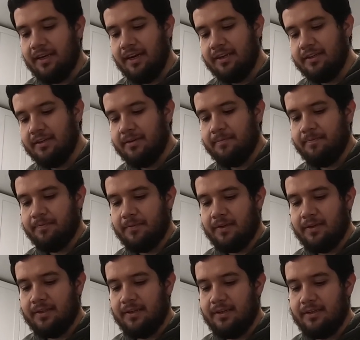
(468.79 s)
I did,
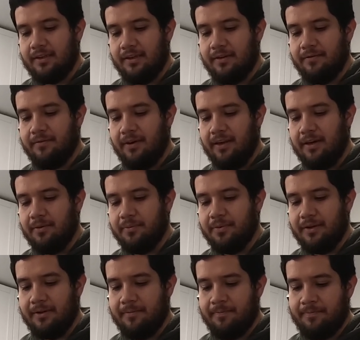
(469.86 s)
because then it's gonna fall out,
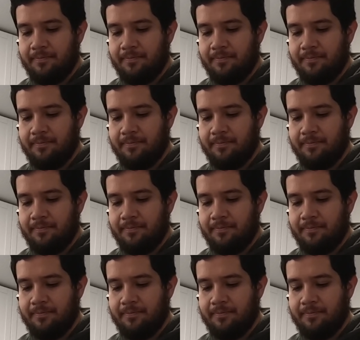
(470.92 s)
but